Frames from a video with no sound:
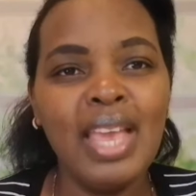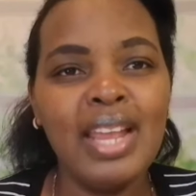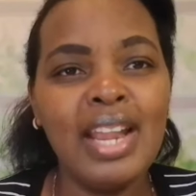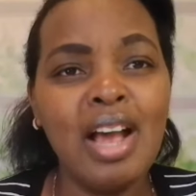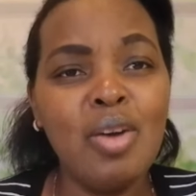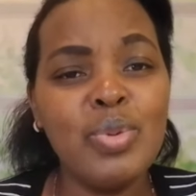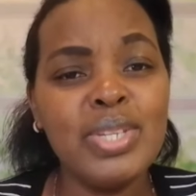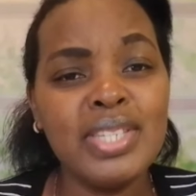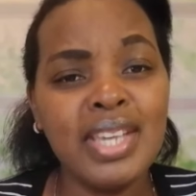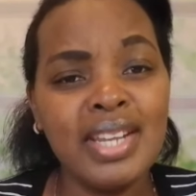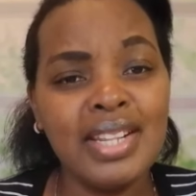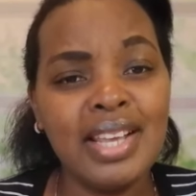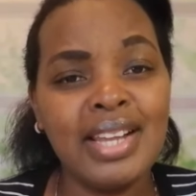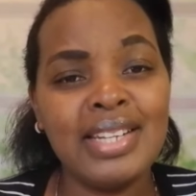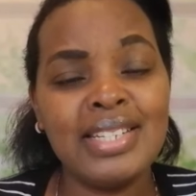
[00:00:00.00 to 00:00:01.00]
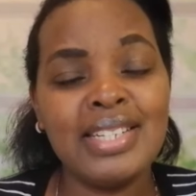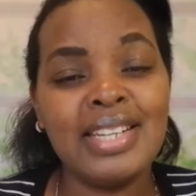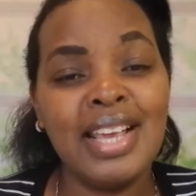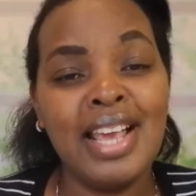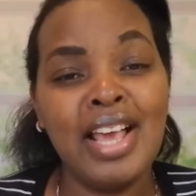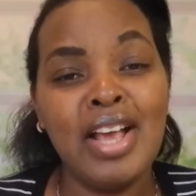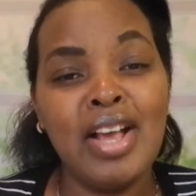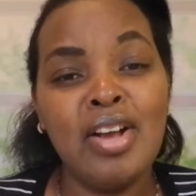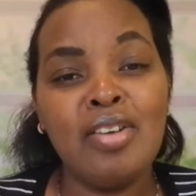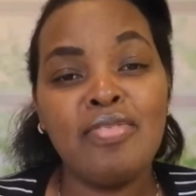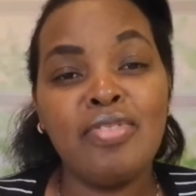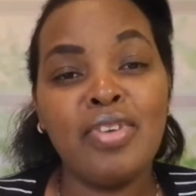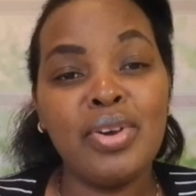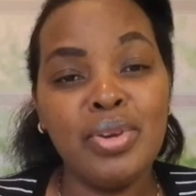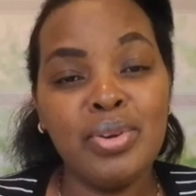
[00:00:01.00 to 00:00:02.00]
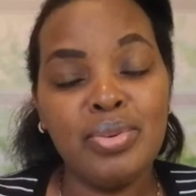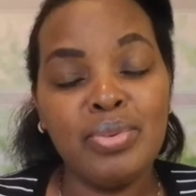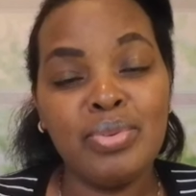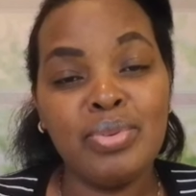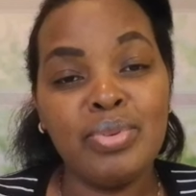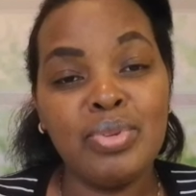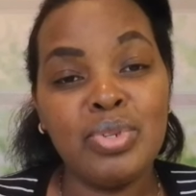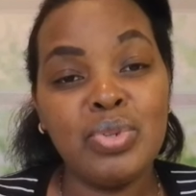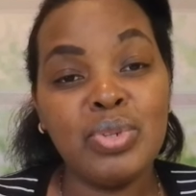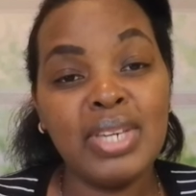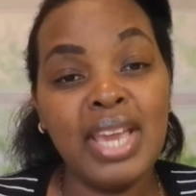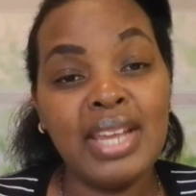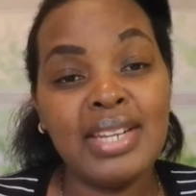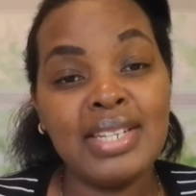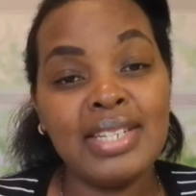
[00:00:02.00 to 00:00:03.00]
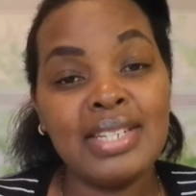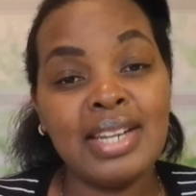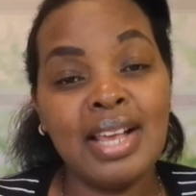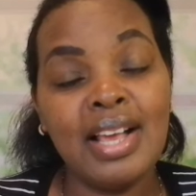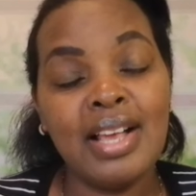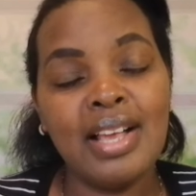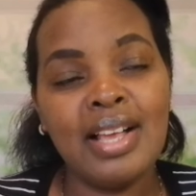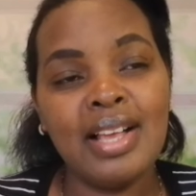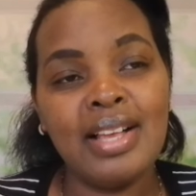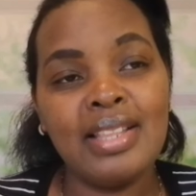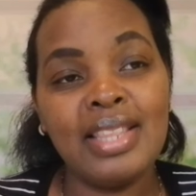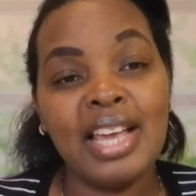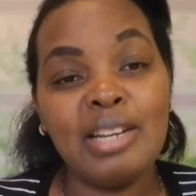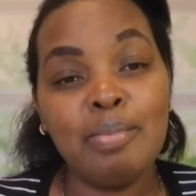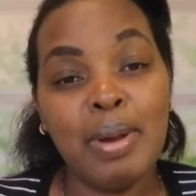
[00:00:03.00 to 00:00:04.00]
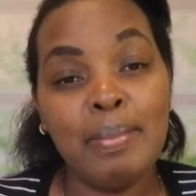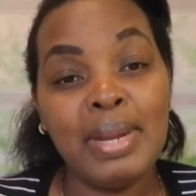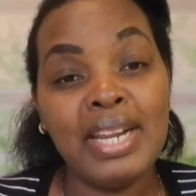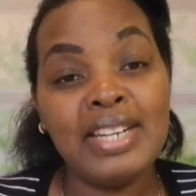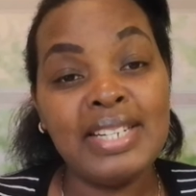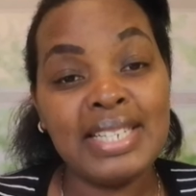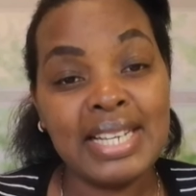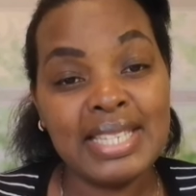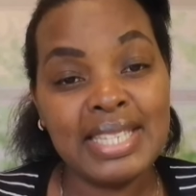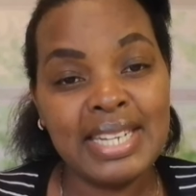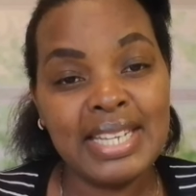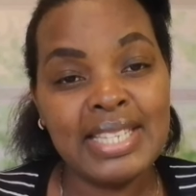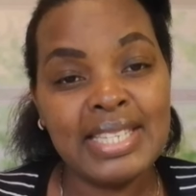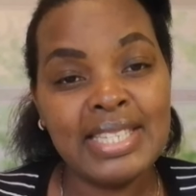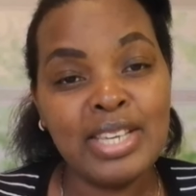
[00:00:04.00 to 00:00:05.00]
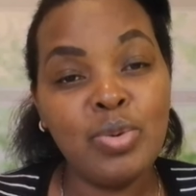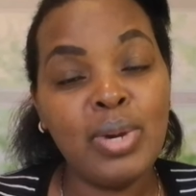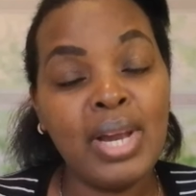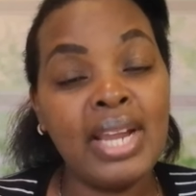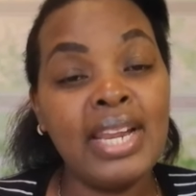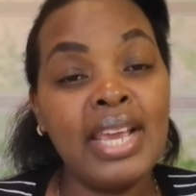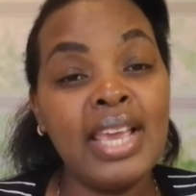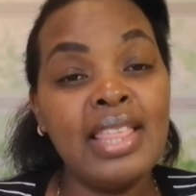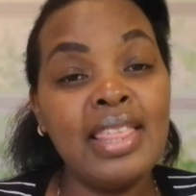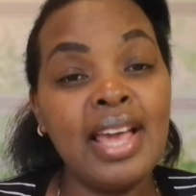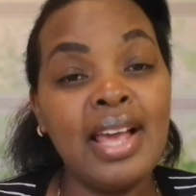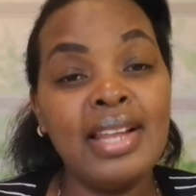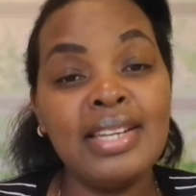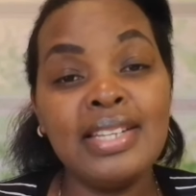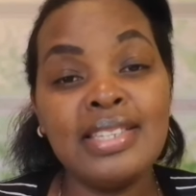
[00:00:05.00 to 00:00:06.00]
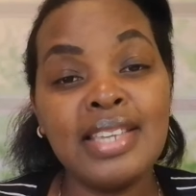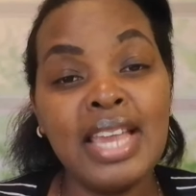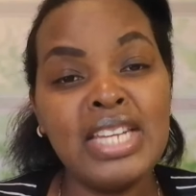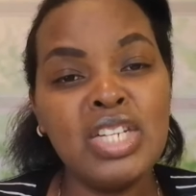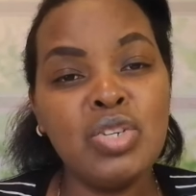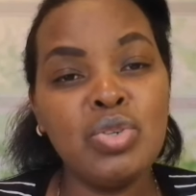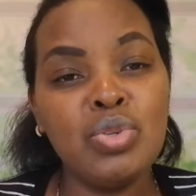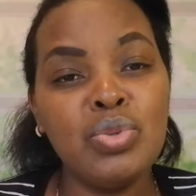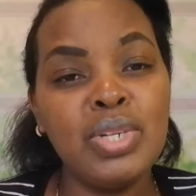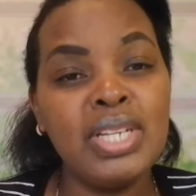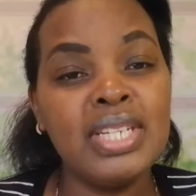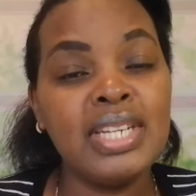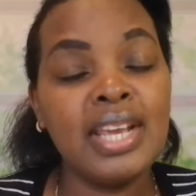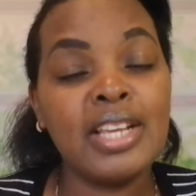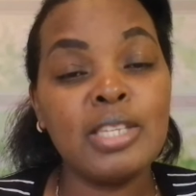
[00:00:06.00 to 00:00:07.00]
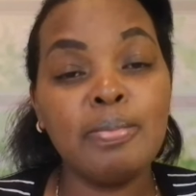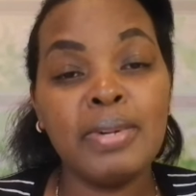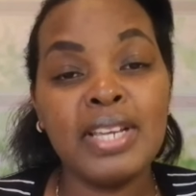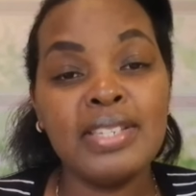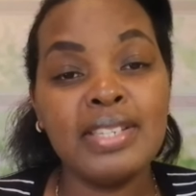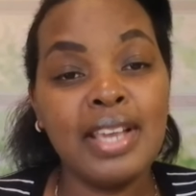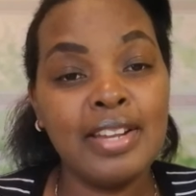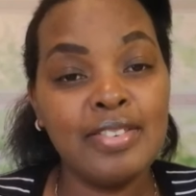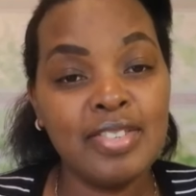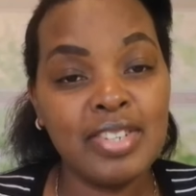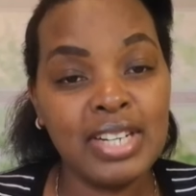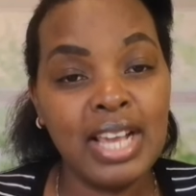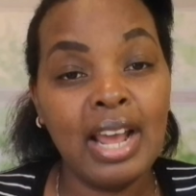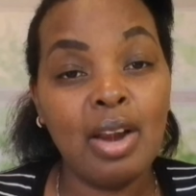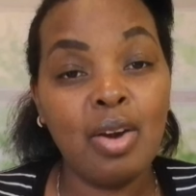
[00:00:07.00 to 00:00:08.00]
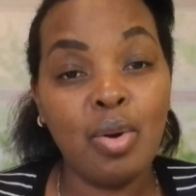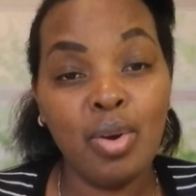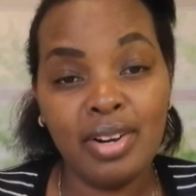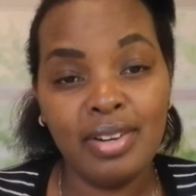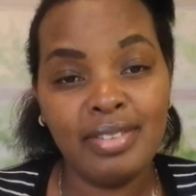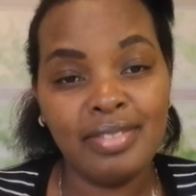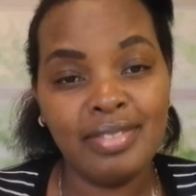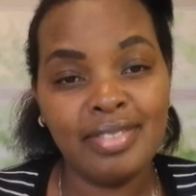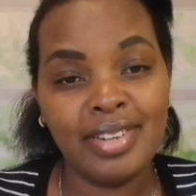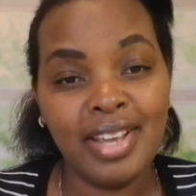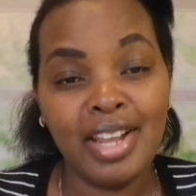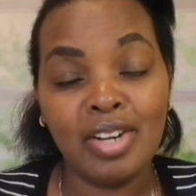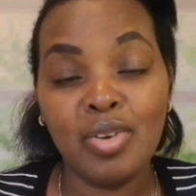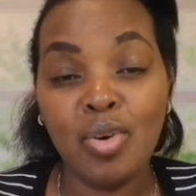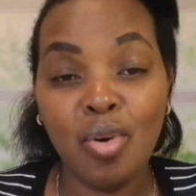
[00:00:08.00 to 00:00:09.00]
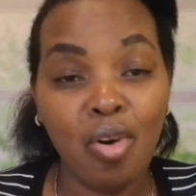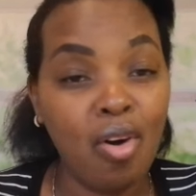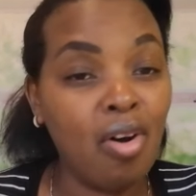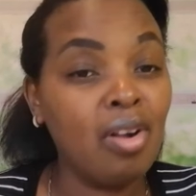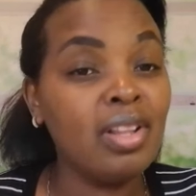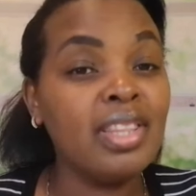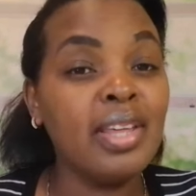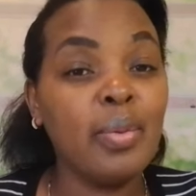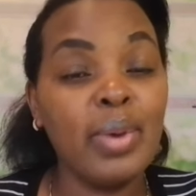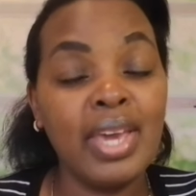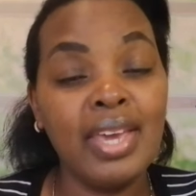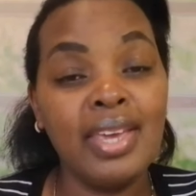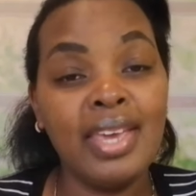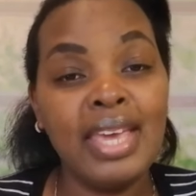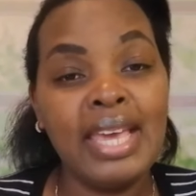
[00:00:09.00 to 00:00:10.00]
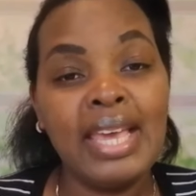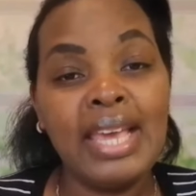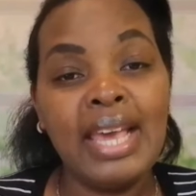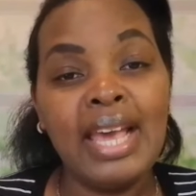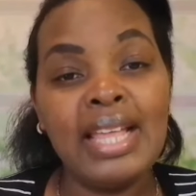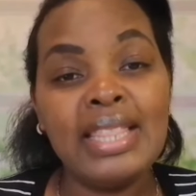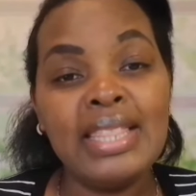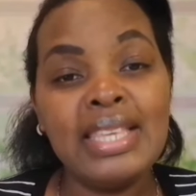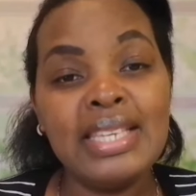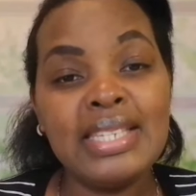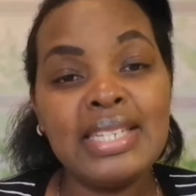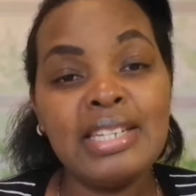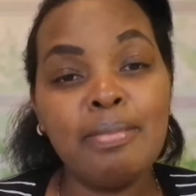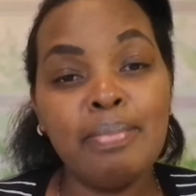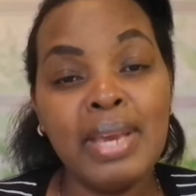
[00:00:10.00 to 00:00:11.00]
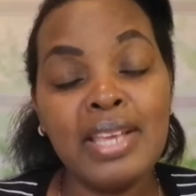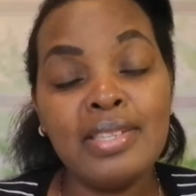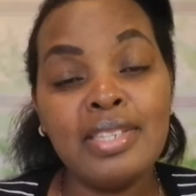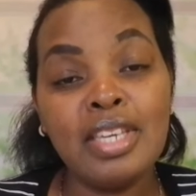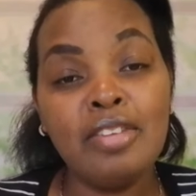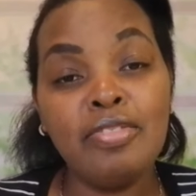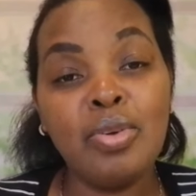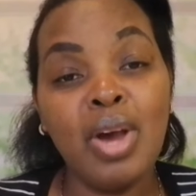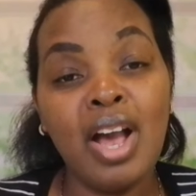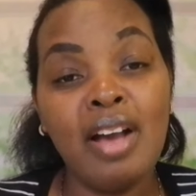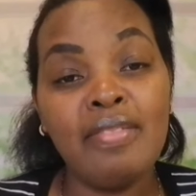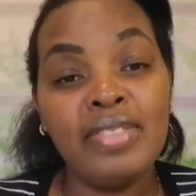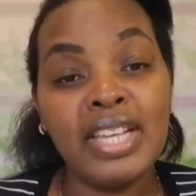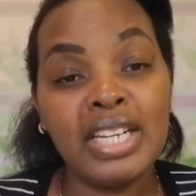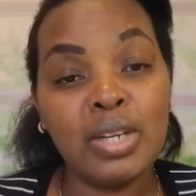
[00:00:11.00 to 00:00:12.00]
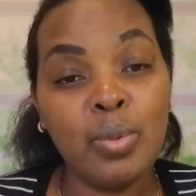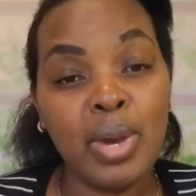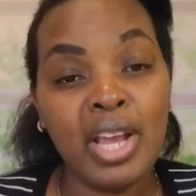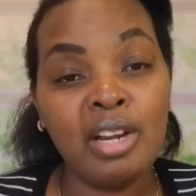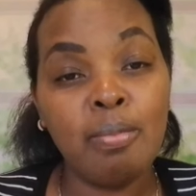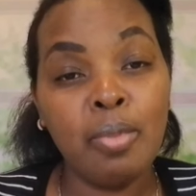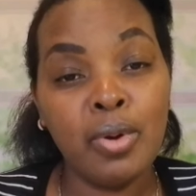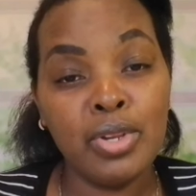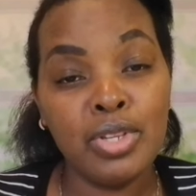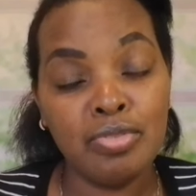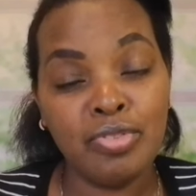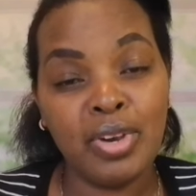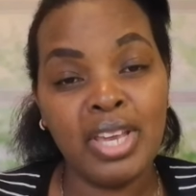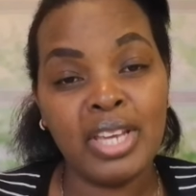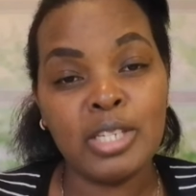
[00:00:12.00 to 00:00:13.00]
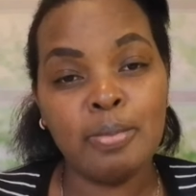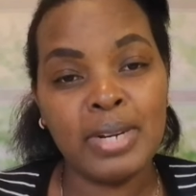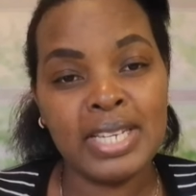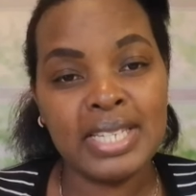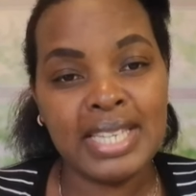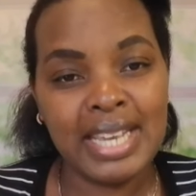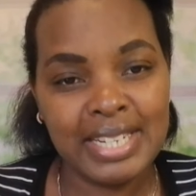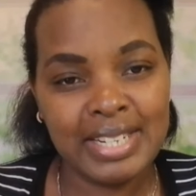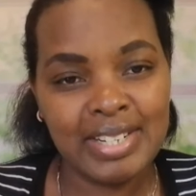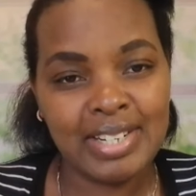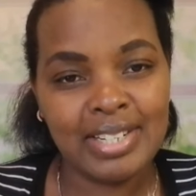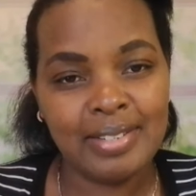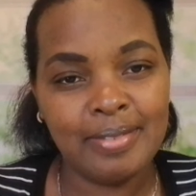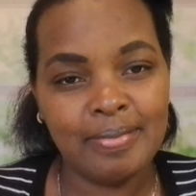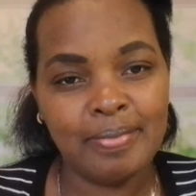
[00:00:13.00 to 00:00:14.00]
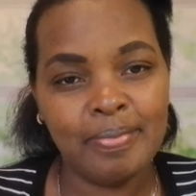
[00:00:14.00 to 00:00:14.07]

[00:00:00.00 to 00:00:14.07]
And now we say that for you to get that permanent residency, you can either decide to do it express entry alone and go all the way. And this depends if you have the required points for express entry.